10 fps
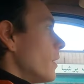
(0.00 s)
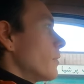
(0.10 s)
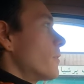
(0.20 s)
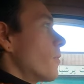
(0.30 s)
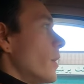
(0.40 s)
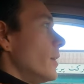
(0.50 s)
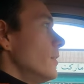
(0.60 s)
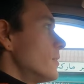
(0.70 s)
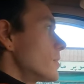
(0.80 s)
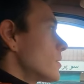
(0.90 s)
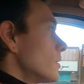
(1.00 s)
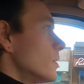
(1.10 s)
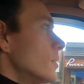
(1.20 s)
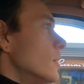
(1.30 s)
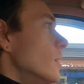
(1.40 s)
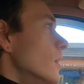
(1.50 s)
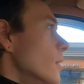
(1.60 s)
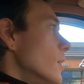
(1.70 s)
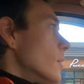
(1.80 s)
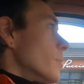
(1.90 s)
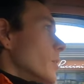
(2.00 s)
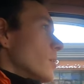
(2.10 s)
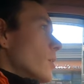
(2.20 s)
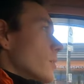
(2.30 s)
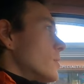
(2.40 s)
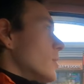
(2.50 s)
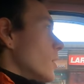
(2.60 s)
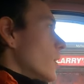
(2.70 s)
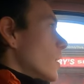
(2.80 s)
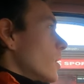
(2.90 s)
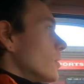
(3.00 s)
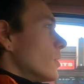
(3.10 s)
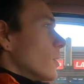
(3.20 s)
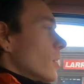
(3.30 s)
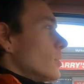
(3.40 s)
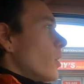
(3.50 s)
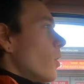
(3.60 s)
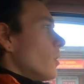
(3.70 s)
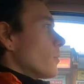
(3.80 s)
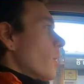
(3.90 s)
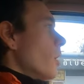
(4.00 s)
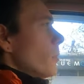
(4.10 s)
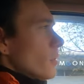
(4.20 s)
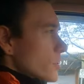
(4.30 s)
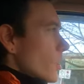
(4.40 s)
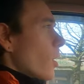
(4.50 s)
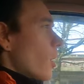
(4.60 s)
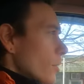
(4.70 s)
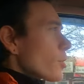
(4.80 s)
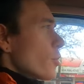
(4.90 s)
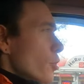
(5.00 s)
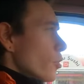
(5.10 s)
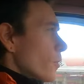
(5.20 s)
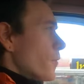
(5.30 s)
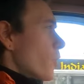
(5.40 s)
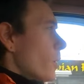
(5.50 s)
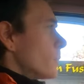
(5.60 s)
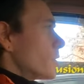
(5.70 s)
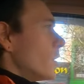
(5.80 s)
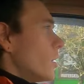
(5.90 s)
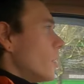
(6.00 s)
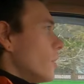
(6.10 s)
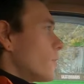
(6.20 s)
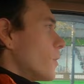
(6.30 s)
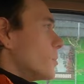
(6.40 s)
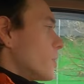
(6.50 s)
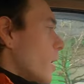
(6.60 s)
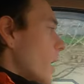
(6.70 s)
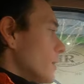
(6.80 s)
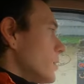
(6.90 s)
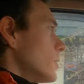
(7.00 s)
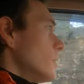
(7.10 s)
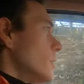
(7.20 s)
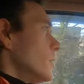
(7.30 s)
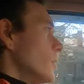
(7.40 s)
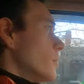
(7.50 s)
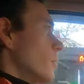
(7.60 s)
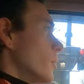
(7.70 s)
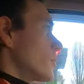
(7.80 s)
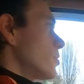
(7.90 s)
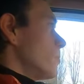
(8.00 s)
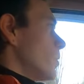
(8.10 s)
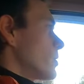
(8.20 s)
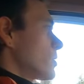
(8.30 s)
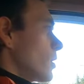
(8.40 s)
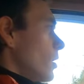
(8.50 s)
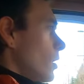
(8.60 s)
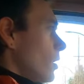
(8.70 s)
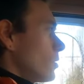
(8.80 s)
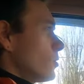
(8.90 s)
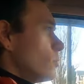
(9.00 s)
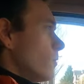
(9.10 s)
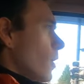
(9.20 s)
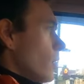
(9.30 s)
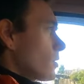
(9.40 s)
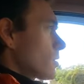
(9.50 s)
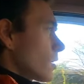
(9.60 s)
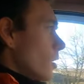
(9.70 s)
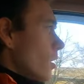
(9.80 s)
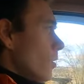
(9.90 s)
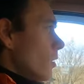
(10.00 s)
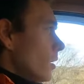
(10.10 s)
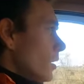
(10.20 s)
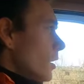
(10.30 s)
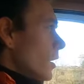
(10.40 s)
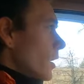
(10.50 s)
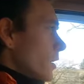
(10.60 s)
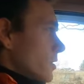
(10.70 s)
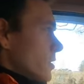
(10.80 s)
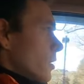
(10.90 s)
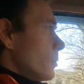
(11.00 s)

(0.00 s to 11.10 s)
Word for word: with our friends because uh, the the whole almost the whole crew from the from the hut what was uh, two vlogs ago is